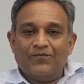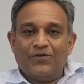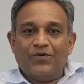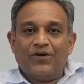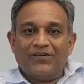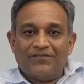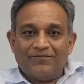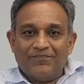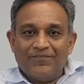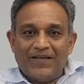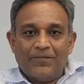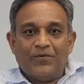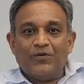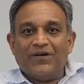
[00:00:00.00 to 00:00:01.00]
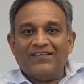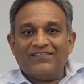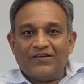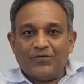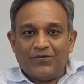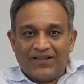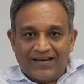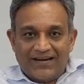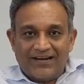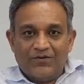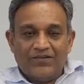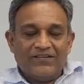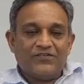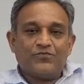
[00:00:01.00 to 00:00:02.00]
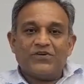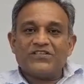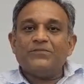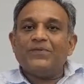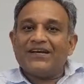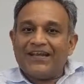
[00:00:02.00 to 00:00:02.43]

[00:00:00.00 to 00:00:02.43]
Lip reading: would not be able to answer you directly on this question.